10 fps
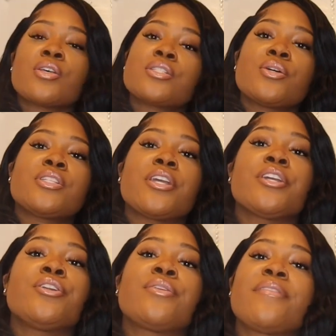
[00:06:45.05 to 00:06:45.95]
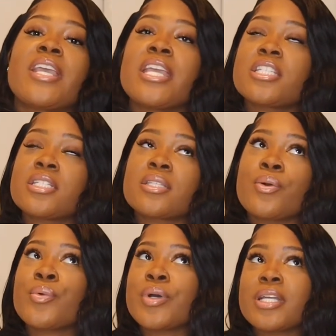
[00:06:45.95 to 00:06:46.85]
Also, turn your notifications
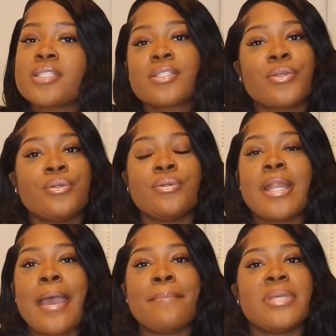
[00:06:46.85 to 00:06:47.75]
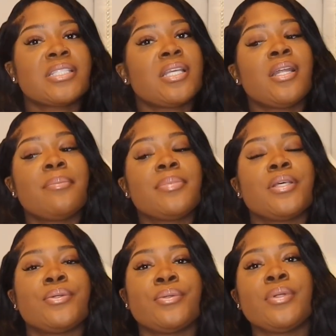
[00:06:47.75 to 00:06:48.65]
on so you do not miss an
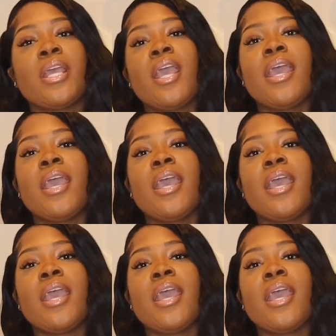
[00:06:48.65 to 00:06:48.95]
upload.